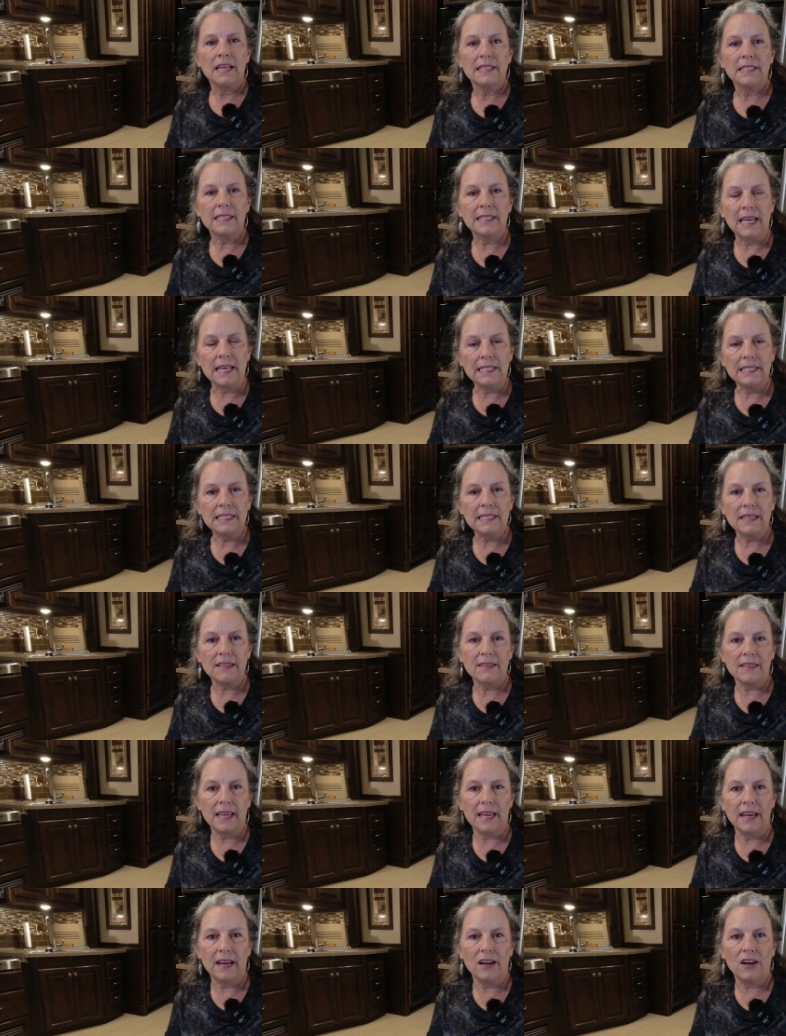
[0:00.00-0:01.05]
sent
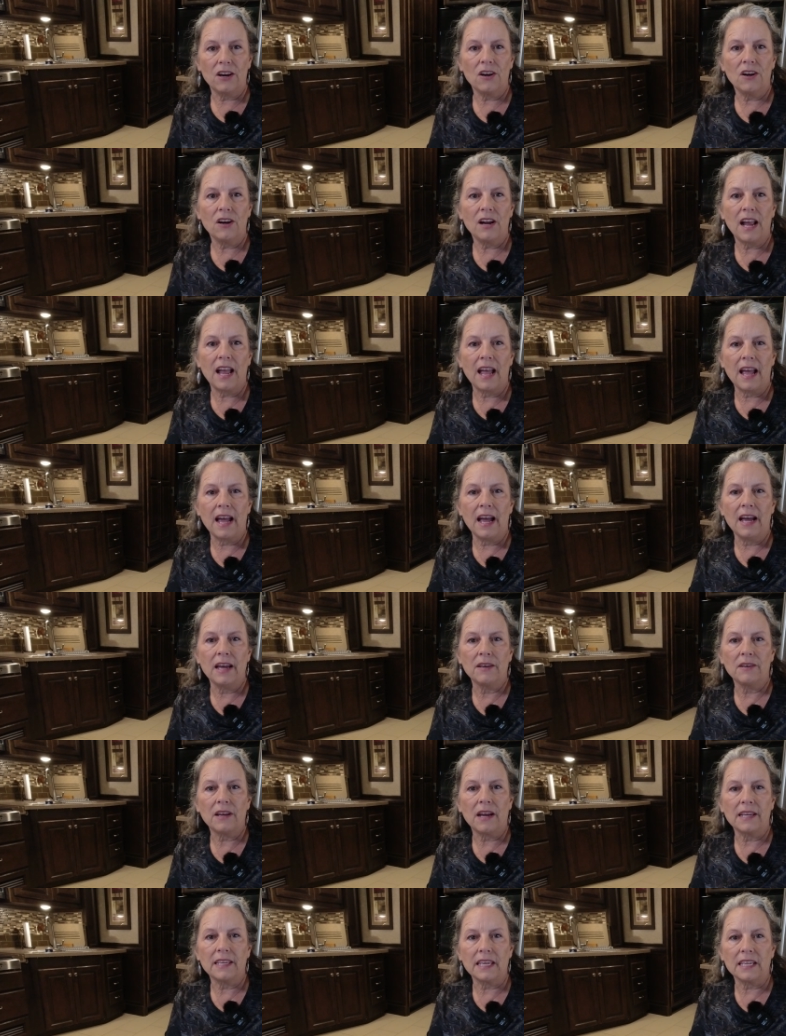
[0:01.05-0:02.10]
there,
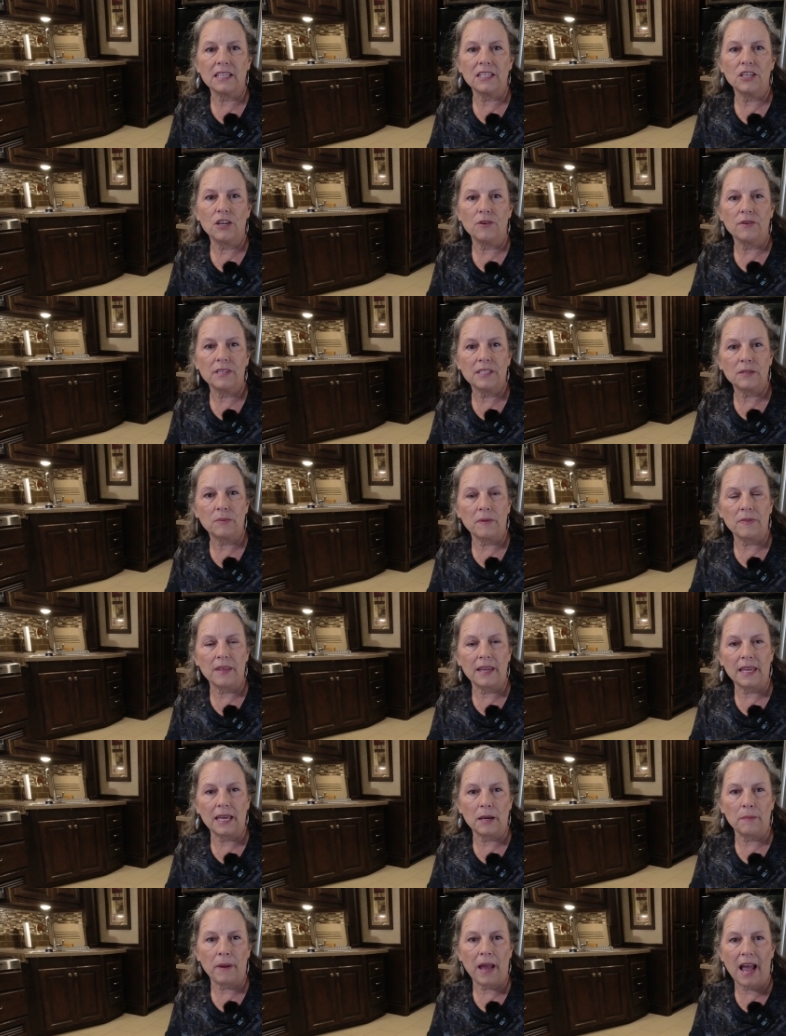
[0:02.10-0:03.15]
and I get a notice when they
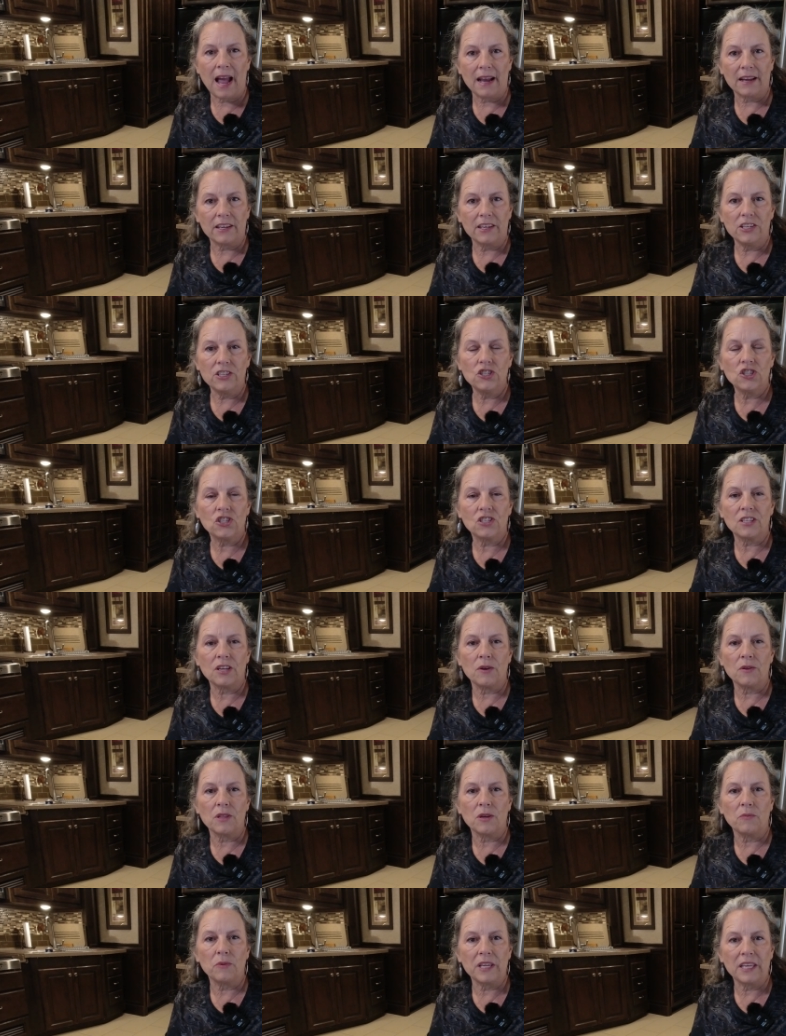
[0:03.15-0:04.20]
get a package so
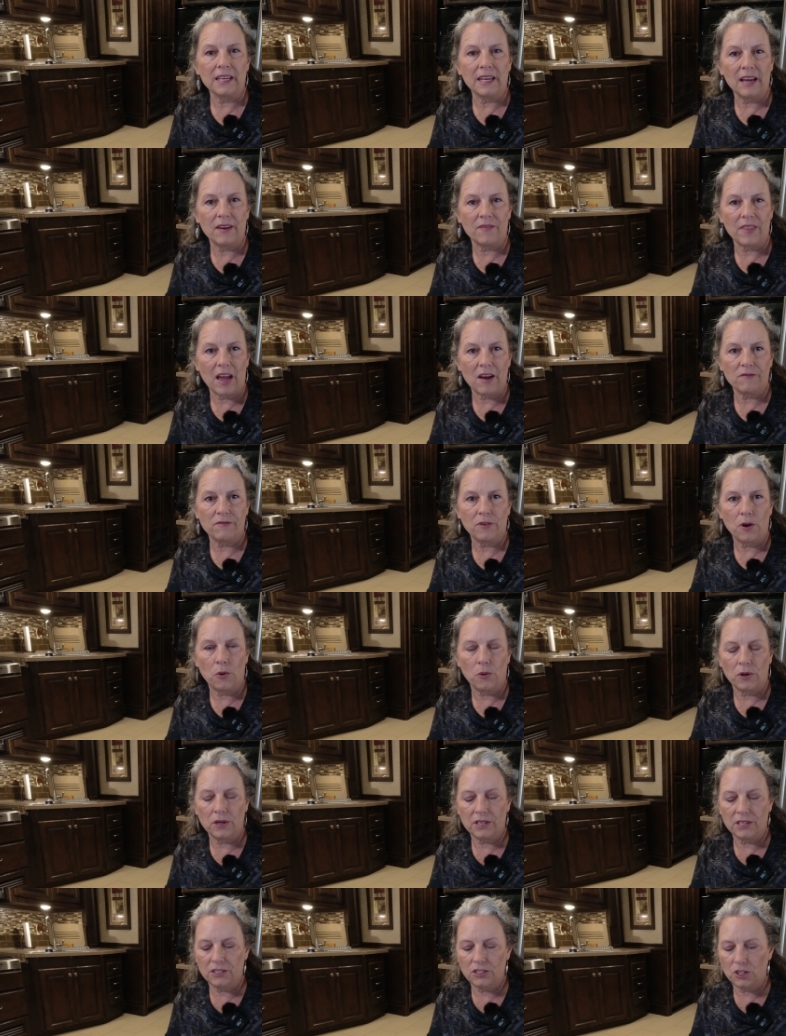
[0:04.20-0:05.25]
that we can have that
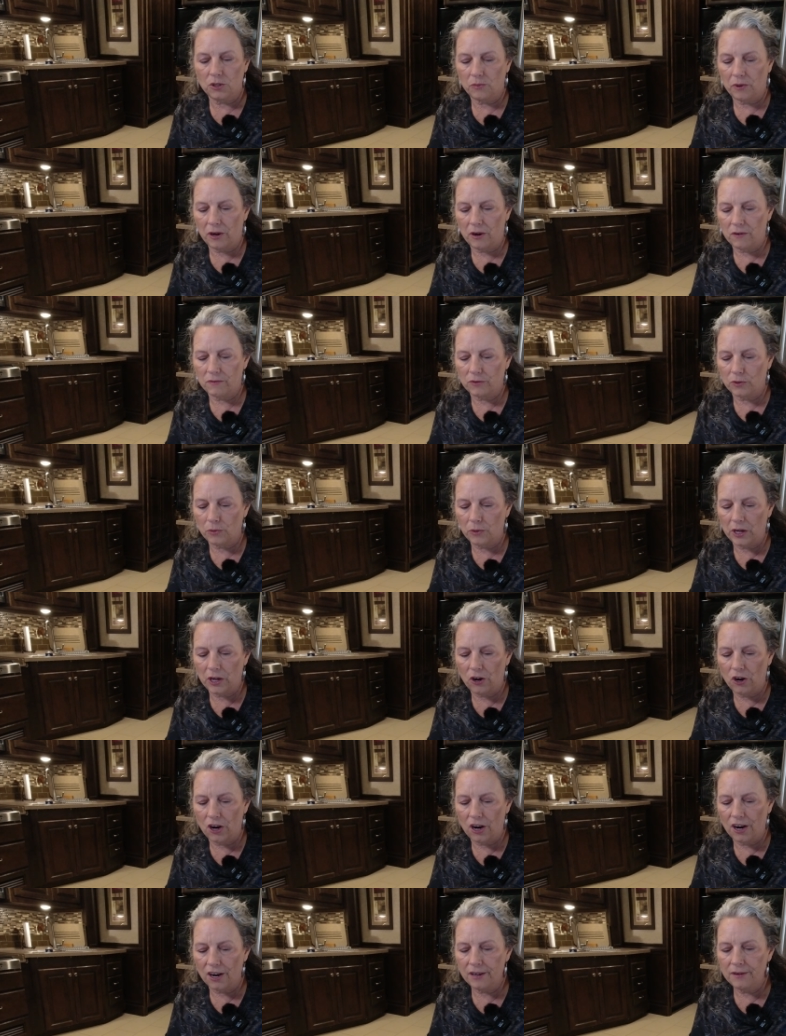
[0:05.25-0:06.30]
forwarded to wherever we
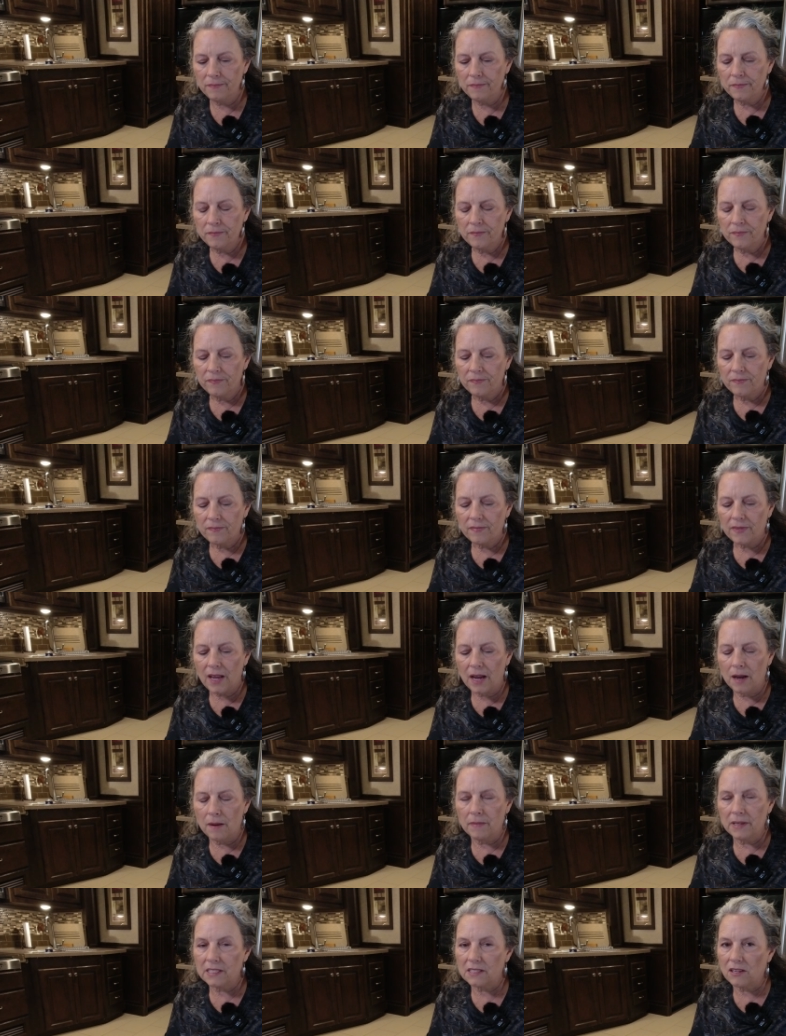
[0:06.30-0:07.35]
are.
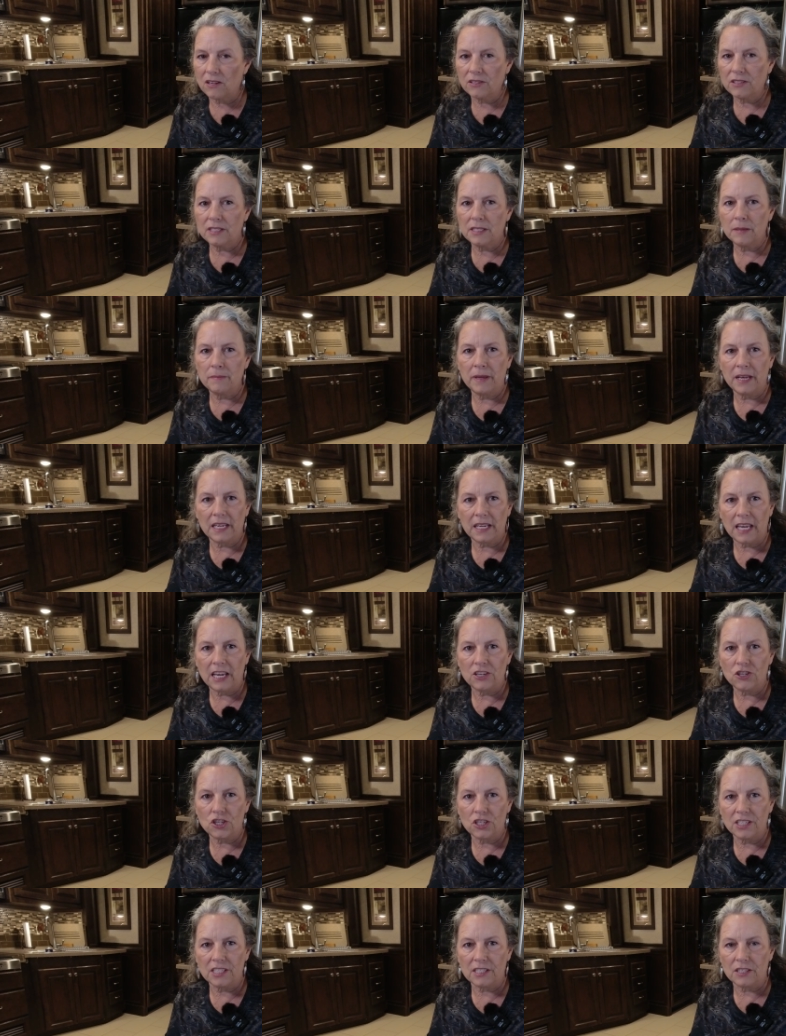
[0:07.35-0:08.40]
As long as the
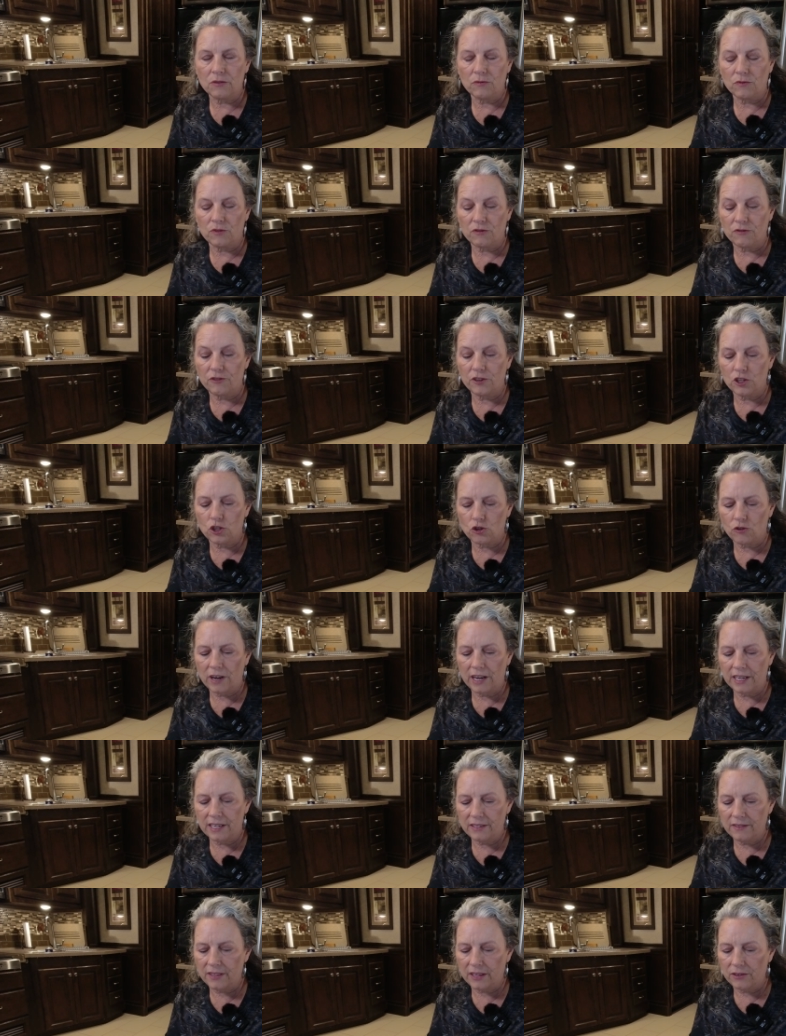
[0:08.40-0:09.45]
medication isn't
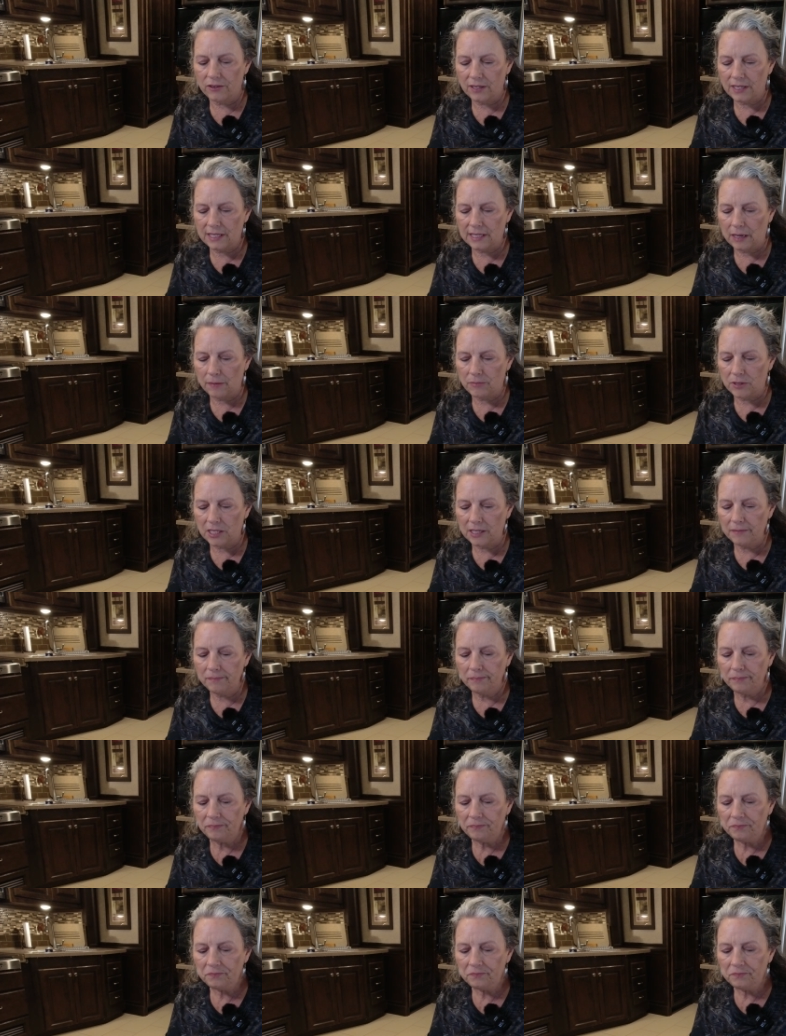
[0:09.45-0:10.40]
refrigerated, they'll accept it.